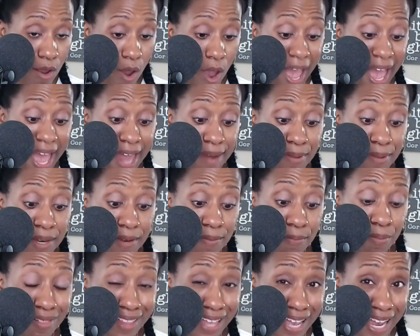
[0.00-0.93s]
had been
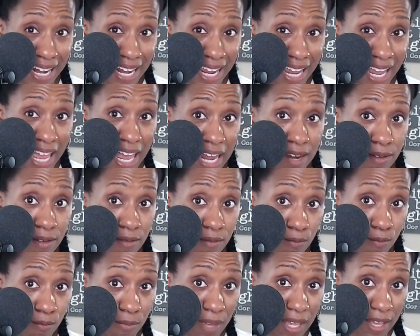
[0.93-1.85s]
planning and
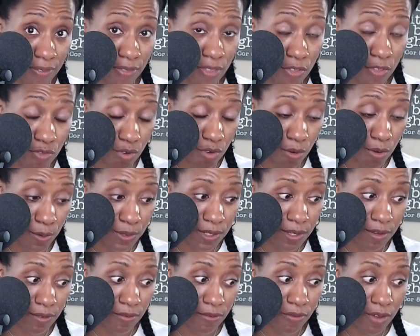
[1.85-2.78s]
in the throes
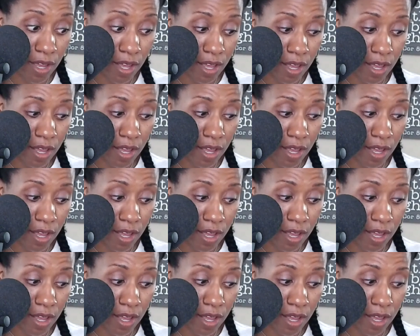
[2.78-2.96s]
of